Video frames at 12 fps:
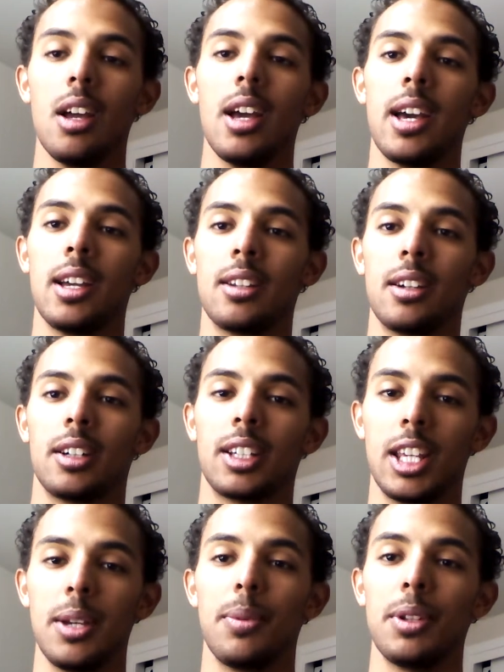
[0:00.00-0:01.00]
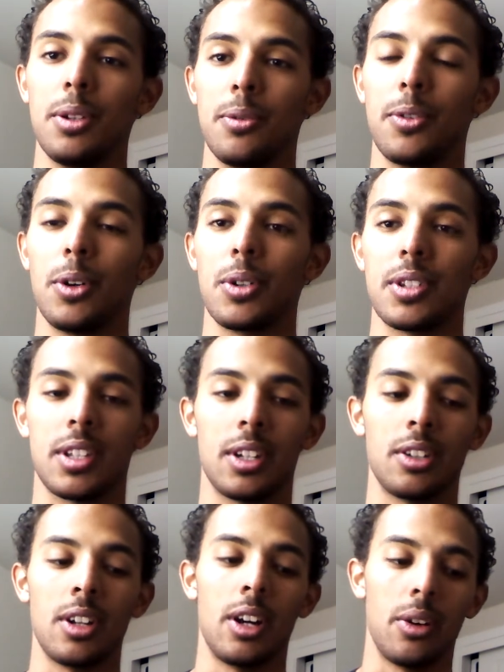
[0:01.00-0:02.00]
and keeping you focused
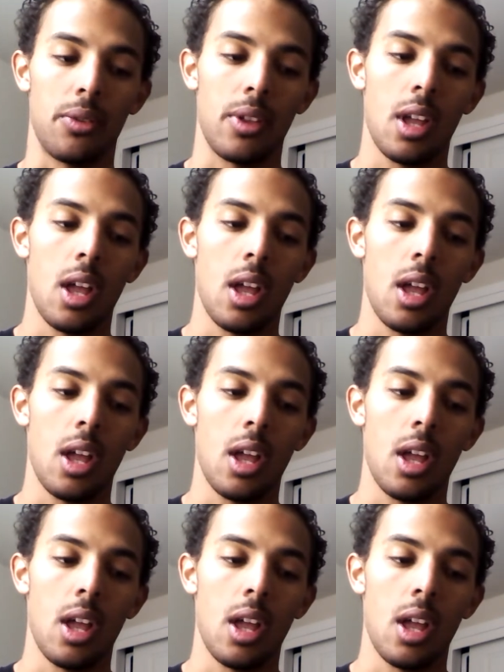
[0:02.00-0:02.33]
on your health.